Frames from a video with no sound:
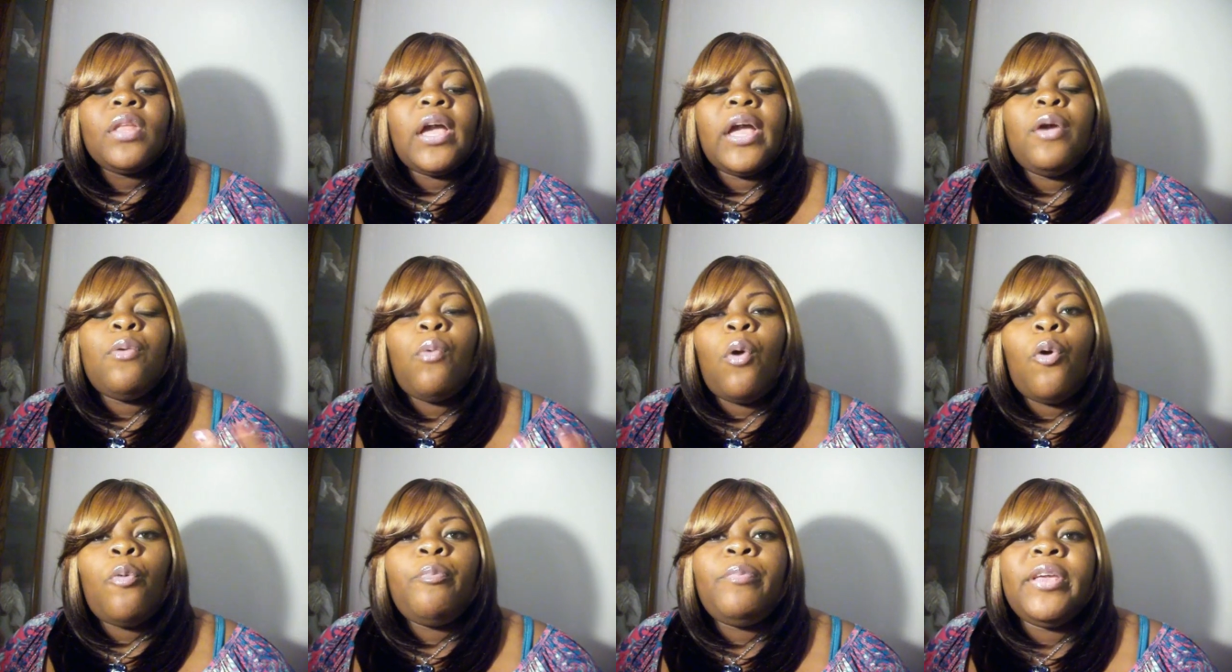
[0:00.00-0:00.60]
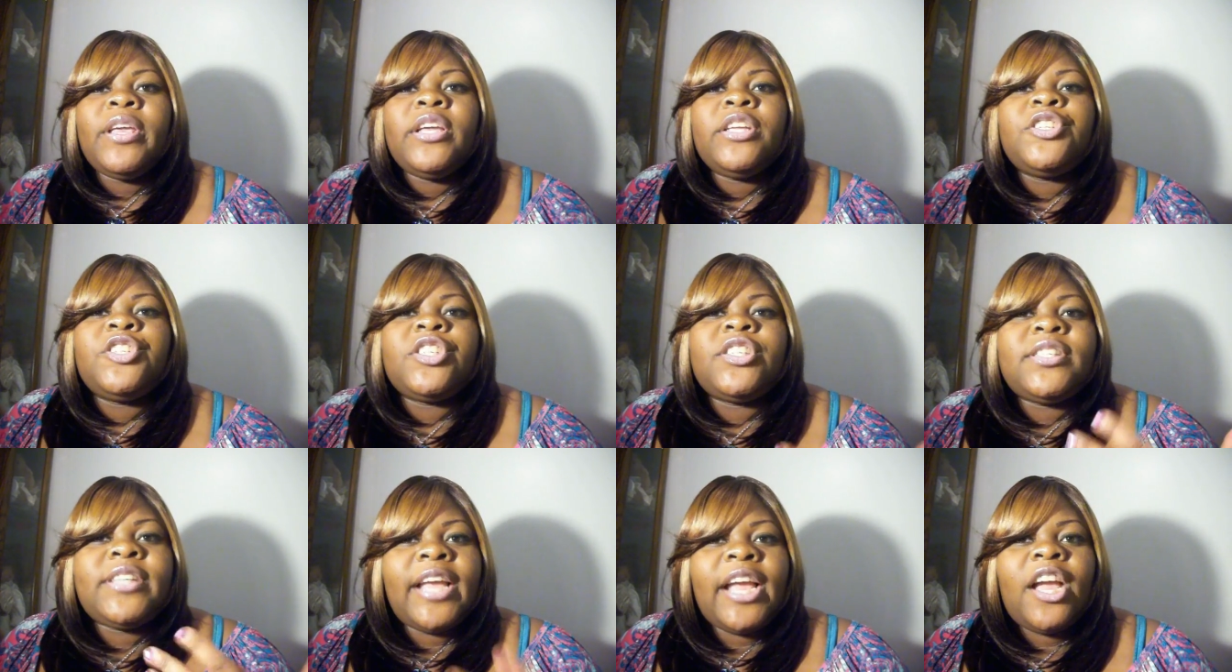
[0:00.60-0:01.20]
It won't be
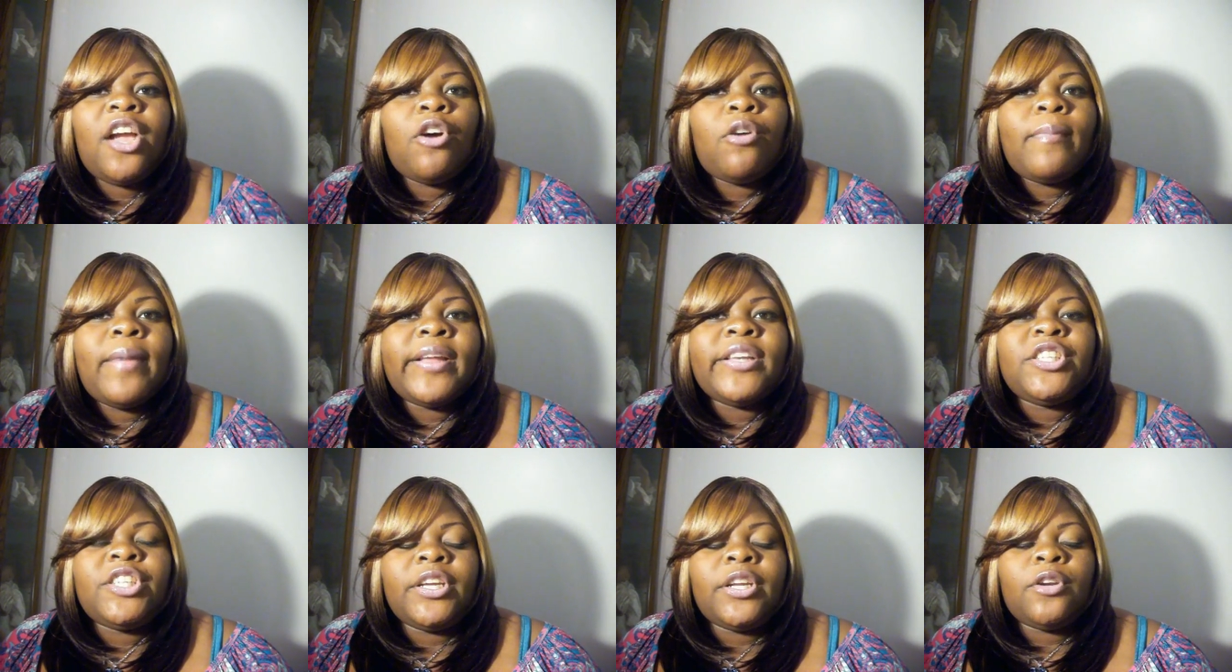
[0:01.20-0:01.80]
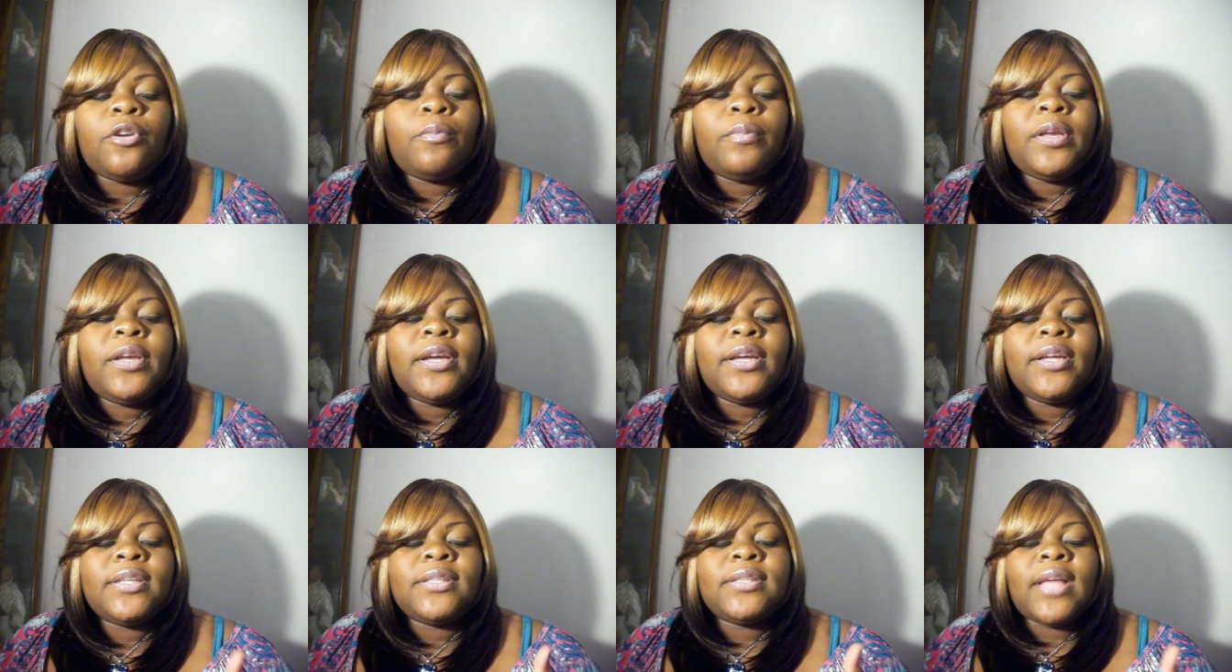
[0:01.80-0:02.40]
just staying on my channel
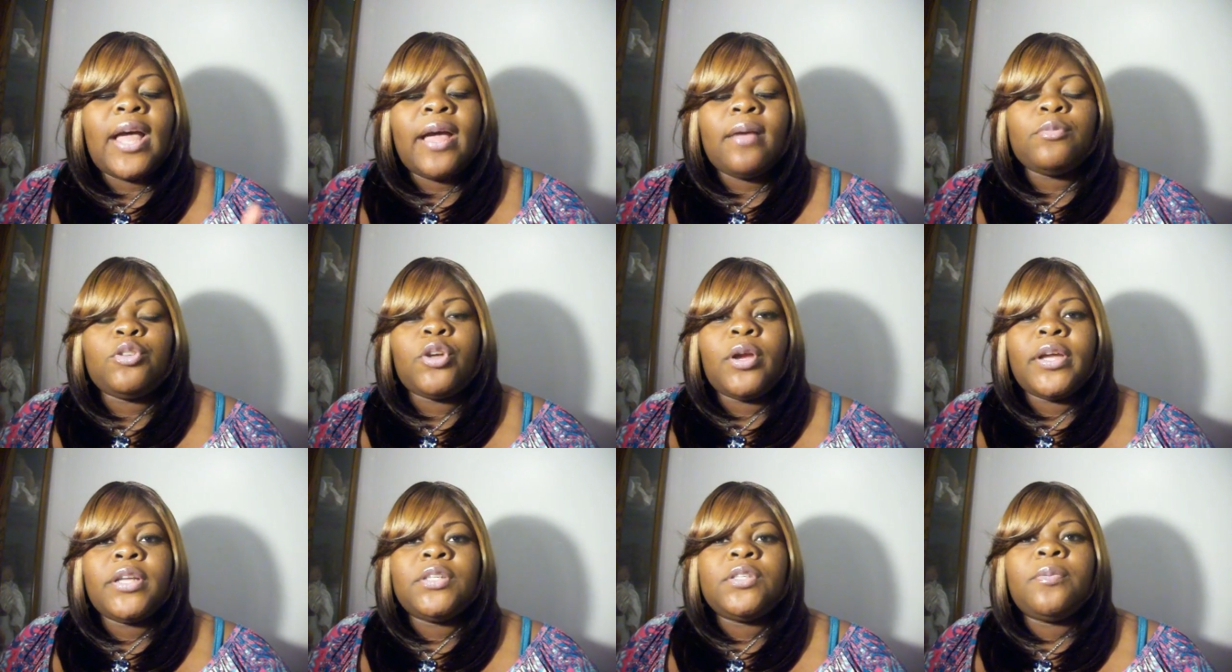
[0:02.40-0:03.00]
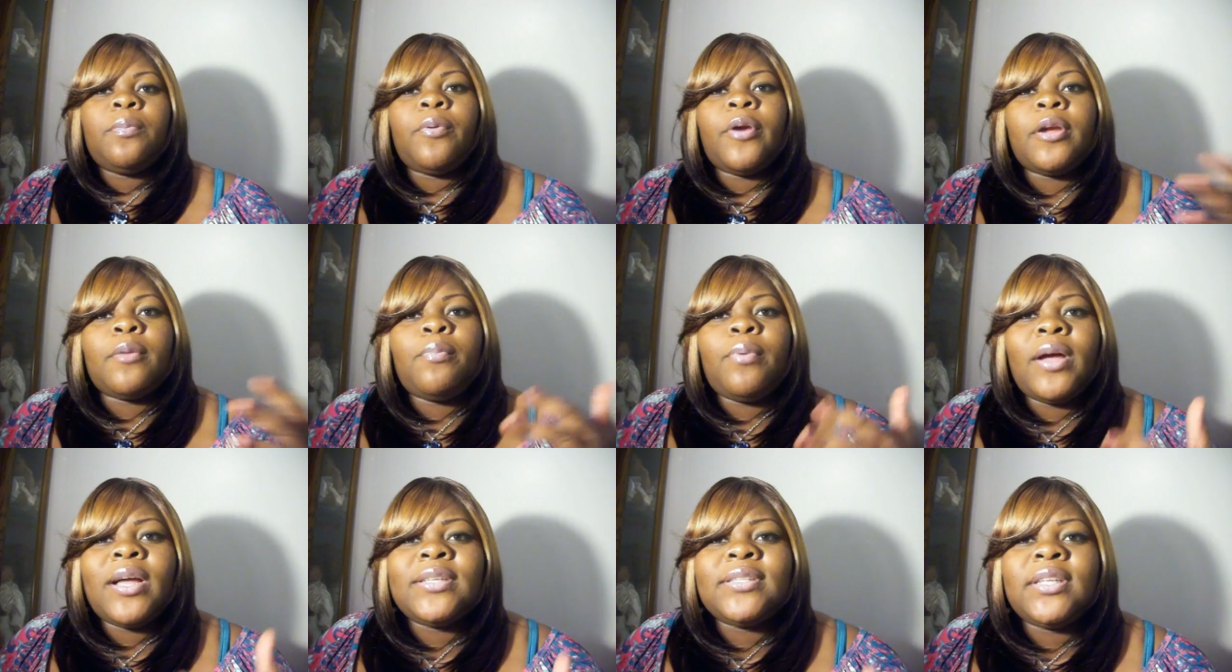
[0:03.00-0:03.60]
because I'm trying to bring
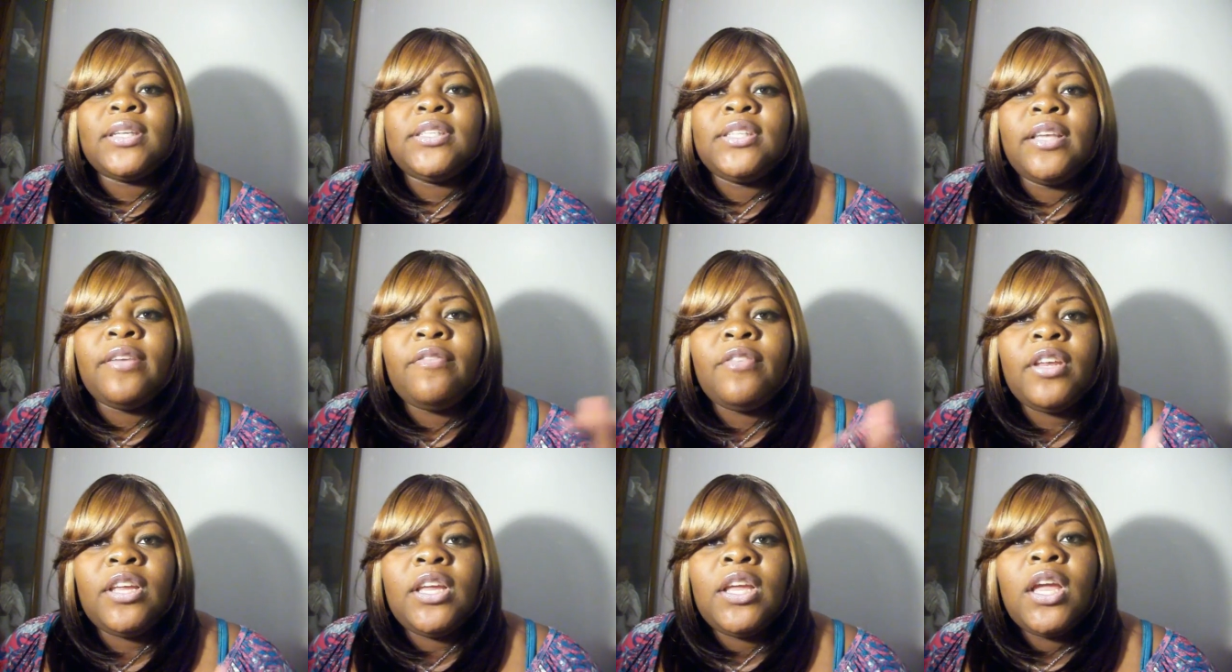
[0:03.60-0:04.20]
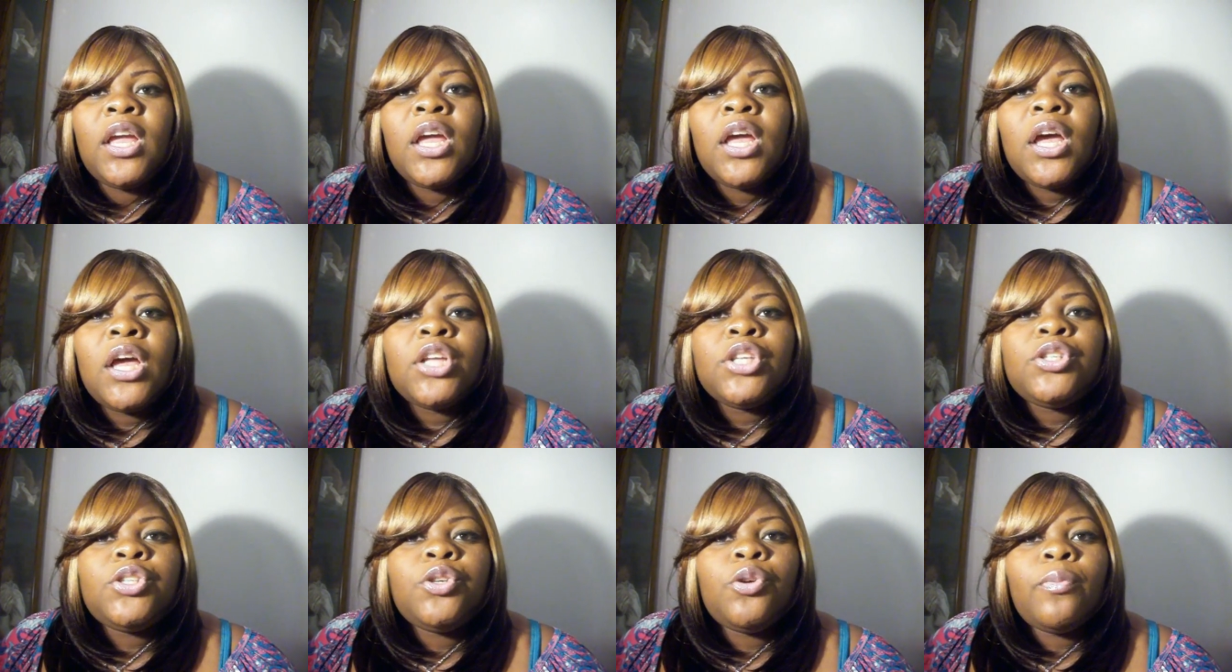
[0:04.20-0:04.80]
positivity
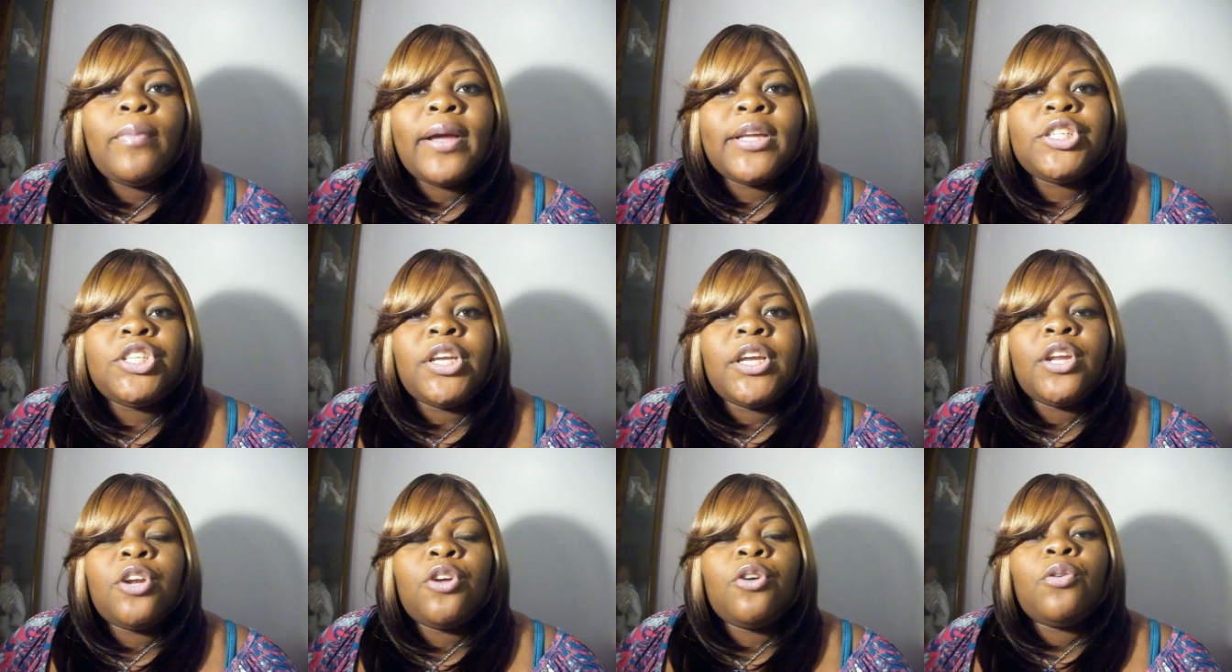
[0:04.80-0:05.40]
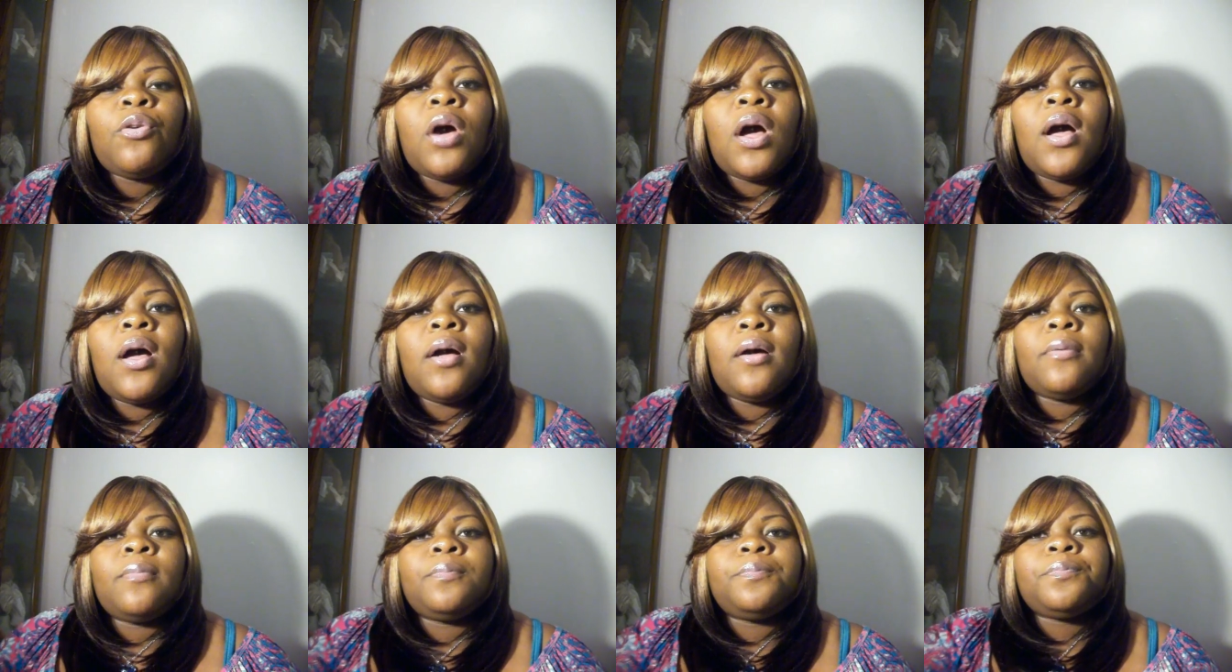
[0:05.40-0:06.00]
to my channel.
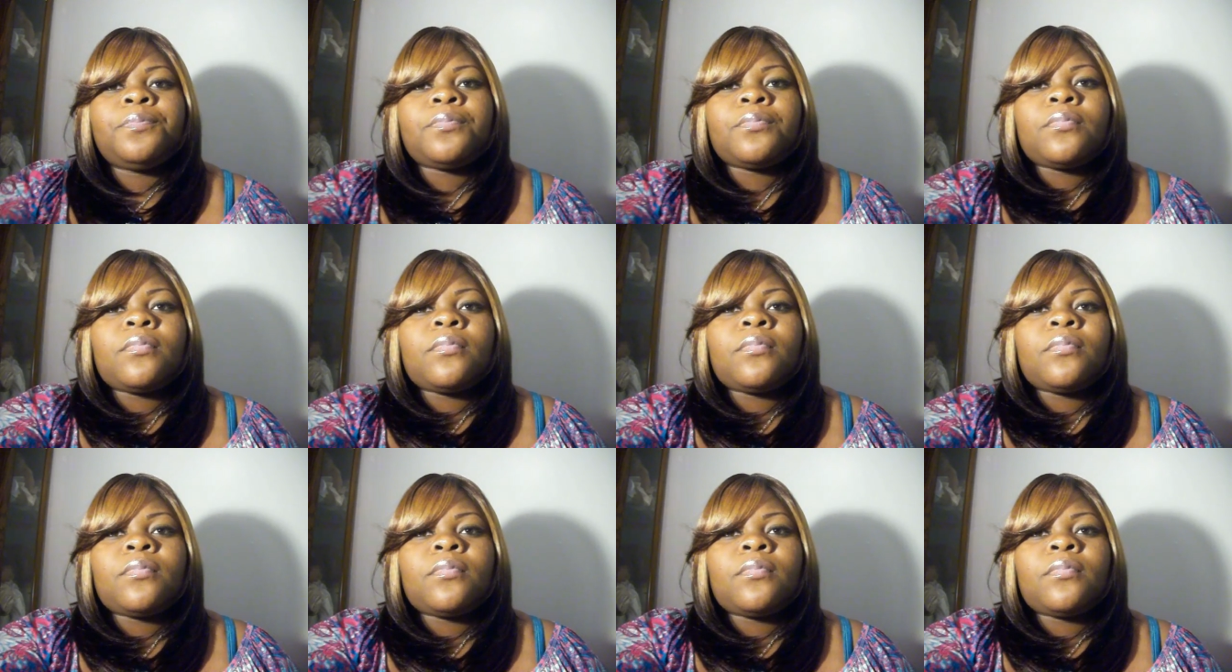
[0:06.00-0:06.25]
Um,